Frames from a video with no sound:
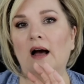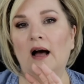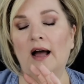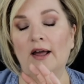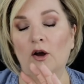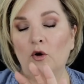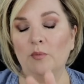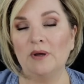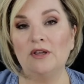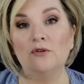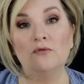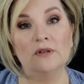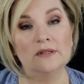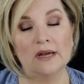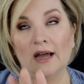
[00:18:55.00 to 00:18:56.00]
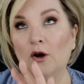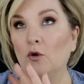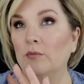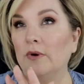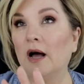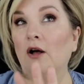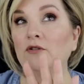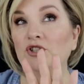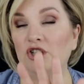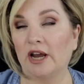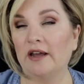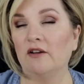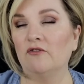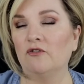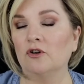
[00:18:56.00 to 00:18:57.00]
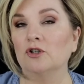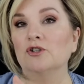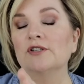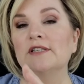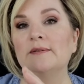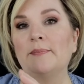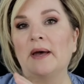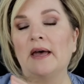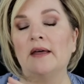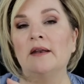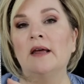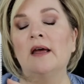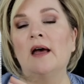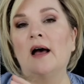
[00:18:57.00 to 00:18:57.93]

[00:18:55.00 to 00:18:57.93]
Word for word: I hope it, you can, I hope I'll check it first, but